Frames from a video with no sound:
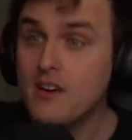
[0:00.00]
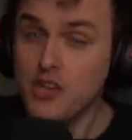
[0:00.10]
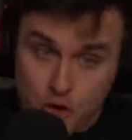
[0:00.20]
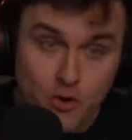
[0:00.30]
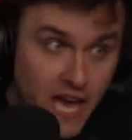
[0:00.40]

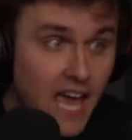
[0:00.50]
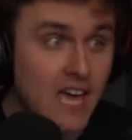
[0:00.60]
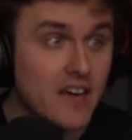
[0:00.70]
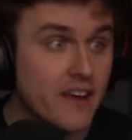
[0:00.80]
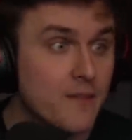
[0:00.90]
You
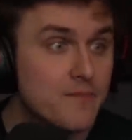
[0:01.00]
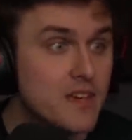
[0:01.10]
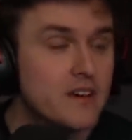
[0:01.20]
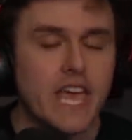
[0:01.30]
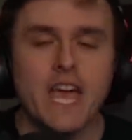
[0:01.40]
can!
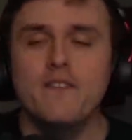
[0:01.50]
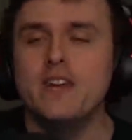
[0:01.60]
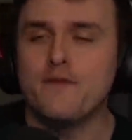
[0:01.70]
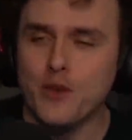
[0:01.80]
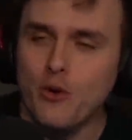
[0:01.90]
even
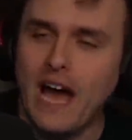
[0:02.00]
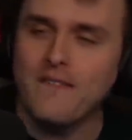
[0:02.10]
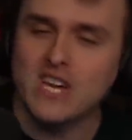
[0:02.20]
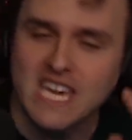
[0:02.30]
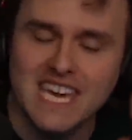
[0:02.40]
if you have
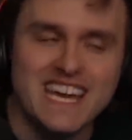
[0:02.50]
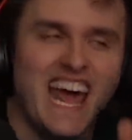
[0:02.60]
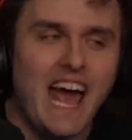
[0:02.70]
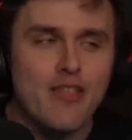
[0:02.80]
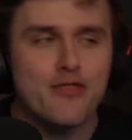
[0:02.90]
a kid
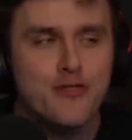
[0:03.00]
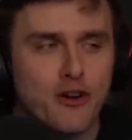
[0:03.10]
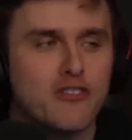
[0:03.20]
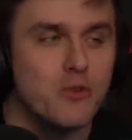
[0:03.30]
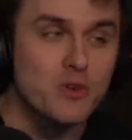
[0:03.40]
at
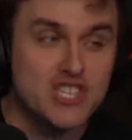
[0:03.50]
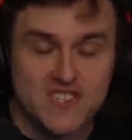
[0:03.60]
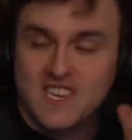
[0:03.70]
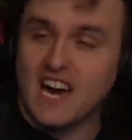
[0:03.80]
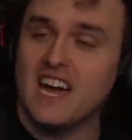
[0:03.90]
30, which is
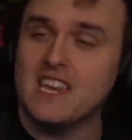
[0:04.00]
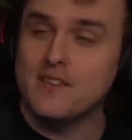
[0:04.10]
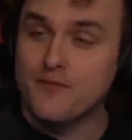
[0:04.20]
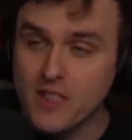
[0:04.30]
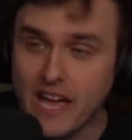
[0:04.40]
kind
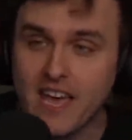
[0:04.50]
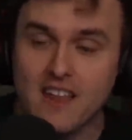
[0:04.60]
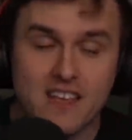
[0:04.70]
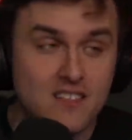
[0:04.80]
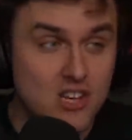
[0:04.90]
of
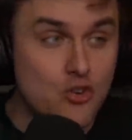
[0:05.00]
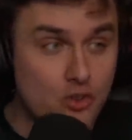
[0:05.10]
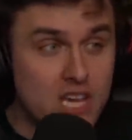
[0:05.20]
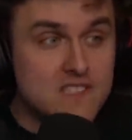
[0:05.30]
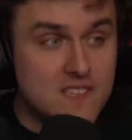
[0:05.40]
late in the
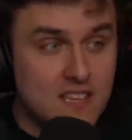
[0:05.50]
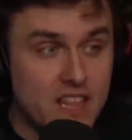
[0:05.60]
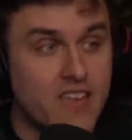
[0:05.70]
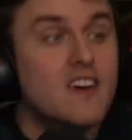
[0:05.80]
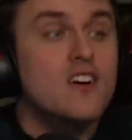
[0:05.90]
grand scheme,
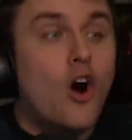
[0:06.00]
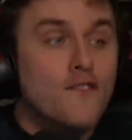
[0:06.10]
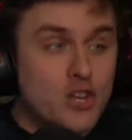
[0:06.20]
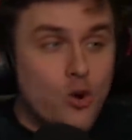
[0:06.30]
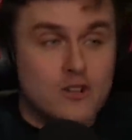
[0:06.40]
like over
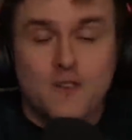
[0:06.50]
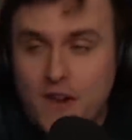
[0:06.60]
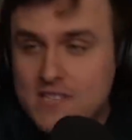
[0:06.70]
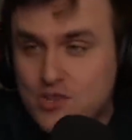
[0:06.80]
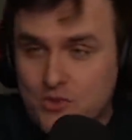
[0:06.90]
the course of
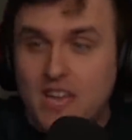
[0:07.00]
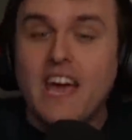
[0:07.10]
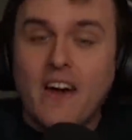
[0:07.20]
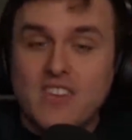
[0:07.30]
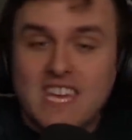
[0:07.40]
history,
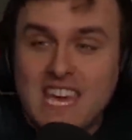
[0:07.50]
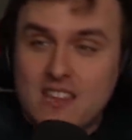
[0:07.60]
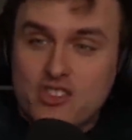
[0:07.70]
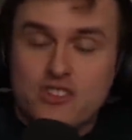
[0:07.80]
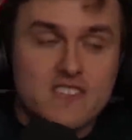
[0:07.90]
having a kid at
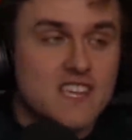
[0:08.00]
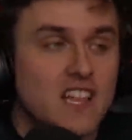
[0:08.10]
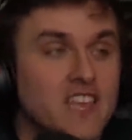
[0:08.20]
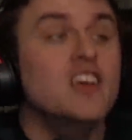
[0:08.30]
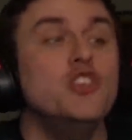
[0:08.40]
30 is kind
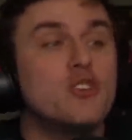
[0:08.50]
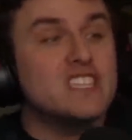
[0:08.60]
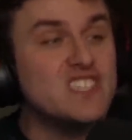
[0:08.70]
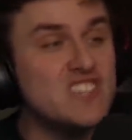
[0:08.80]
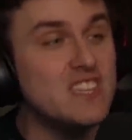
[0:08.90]
of like you get
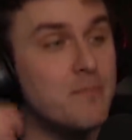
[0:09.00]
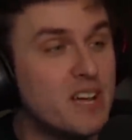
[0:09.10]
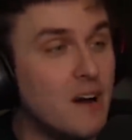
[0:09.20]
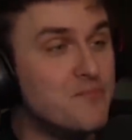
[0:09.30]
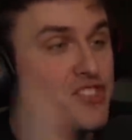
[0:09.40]
to see them
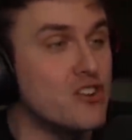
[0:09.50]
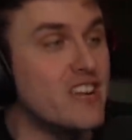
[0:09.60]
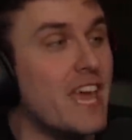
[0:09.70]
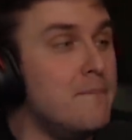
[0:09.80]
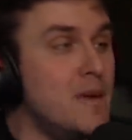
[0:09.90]
become
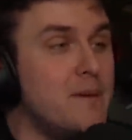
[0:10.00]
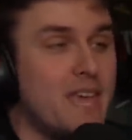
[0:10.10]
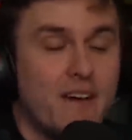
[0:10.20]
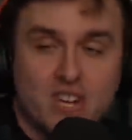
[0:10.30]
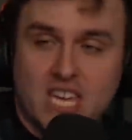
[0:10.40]
30 and maybe
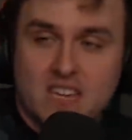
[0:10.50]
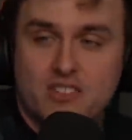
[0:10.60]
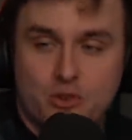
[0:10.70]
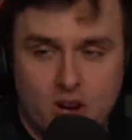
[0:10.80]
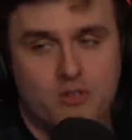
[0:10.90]
have a kid of
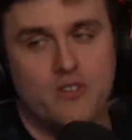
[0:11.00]
their own.